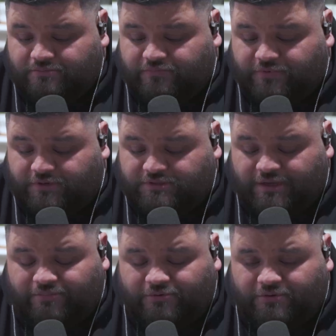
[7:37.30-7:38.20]
For
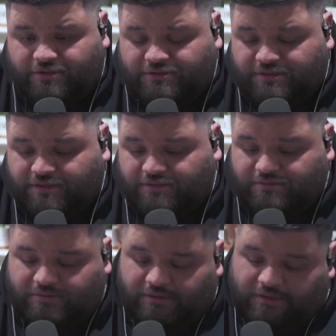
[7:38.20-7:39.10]
example, there's
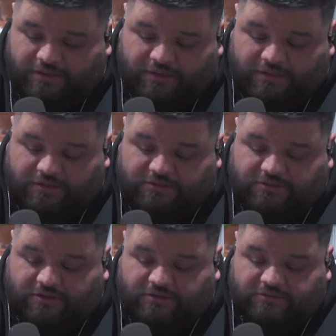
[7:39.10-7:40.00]

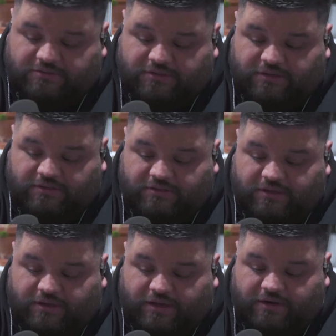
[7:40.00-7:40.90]
songs like
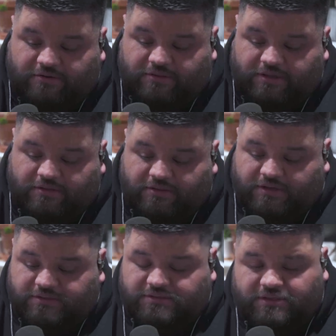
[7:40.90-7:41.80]
that. I know that
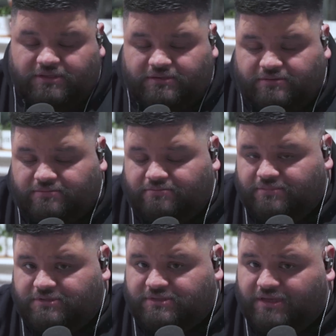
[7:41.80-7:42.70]
I see the
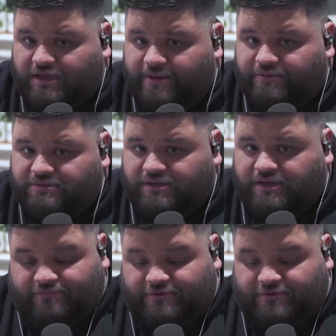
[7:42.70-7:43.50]
mistake happens a lot.